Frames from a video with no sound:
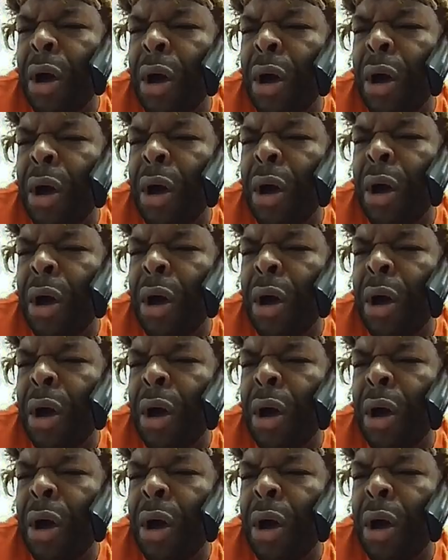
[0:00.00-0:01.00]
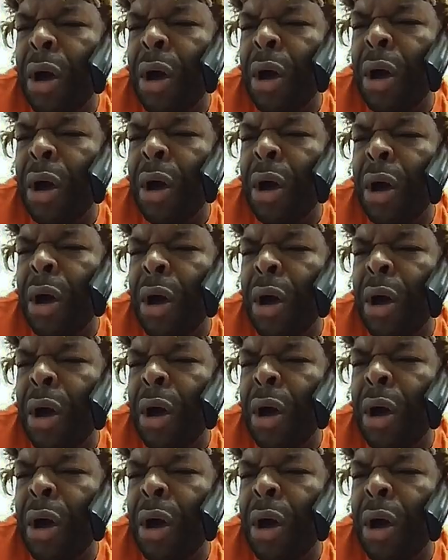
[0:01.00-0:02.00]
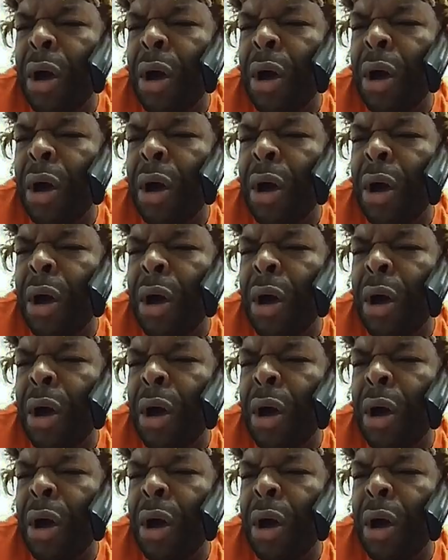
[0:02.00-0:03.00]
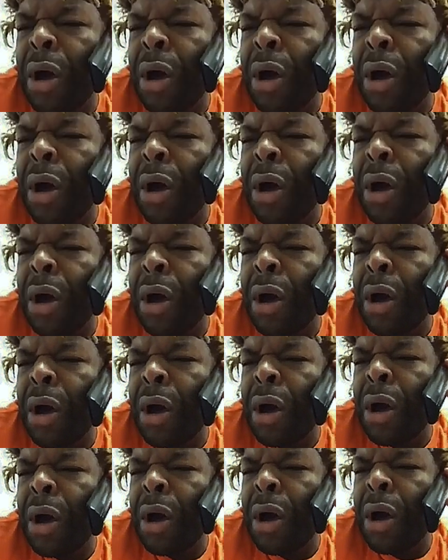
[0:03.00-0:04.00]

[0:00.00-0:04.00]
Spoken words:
(silence)